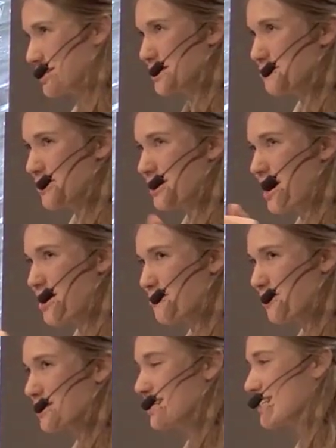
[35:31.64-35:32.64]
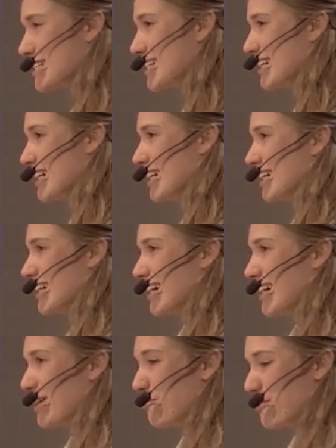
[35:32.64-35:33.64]
to see where I was
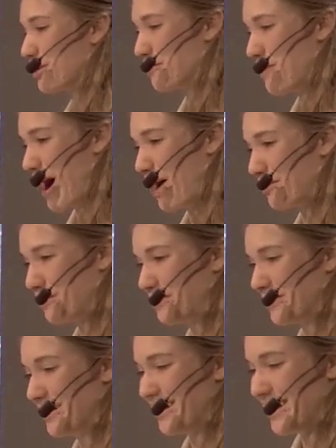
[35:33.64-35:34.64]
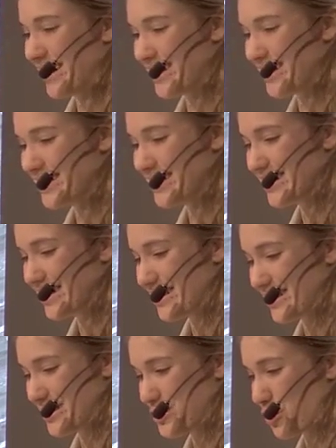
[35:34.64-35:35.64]
with a map.
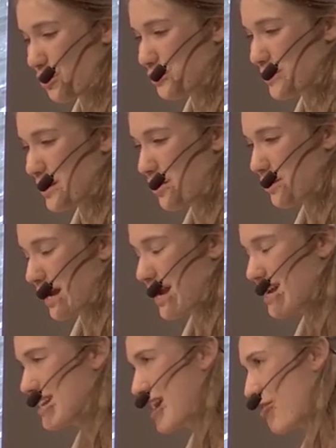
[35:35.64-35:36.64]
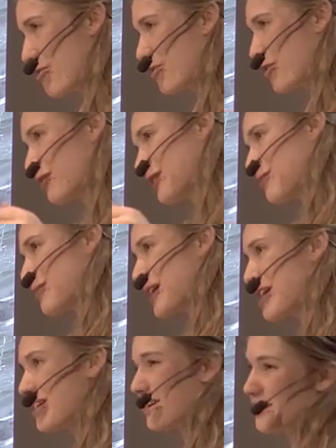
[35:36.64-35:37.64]
And told me, okay, now go a little bit
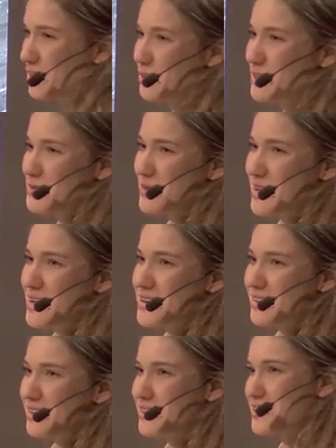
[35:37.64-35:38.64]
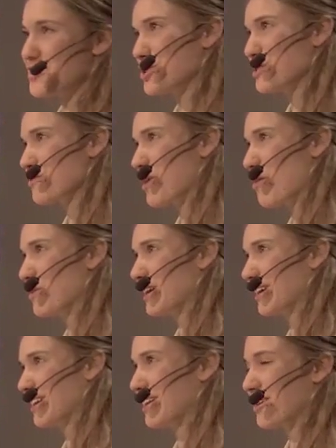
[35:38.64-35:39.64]
here and go a little bit here, and there's a ship
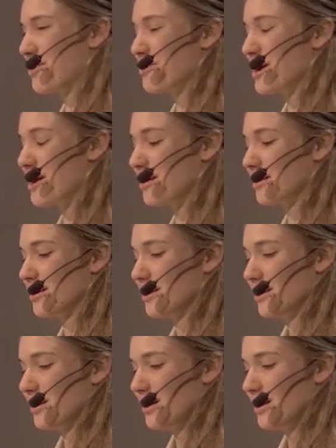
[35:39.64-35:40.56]
coming, and then go there.